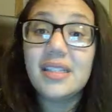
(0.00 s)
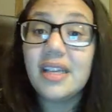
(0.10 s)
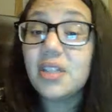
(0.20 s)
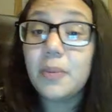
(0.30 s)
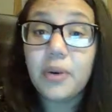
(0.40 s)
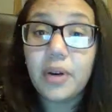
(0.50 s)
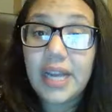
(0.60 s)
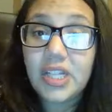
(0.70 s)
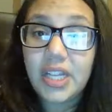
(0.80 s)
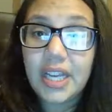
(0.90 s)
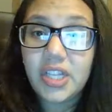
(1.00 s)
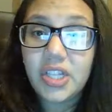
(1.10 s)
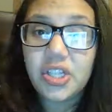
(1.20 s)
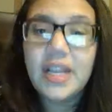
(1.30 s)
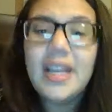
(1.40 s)
support
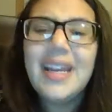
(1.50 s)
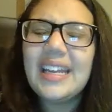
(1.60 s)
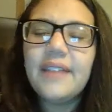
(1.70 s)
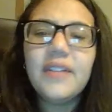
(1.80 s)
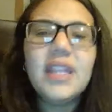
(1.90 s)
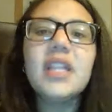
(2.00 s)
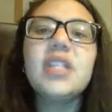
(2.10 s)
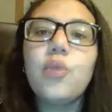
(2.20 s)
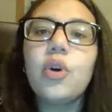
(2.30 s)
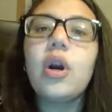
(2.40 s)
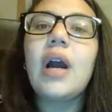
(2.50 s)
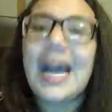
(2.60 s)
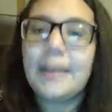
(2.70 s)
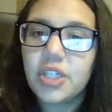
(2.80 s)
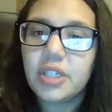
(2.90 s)
education and giving kids more
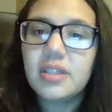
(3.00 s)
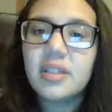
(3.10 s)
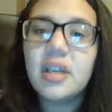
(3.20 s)
options.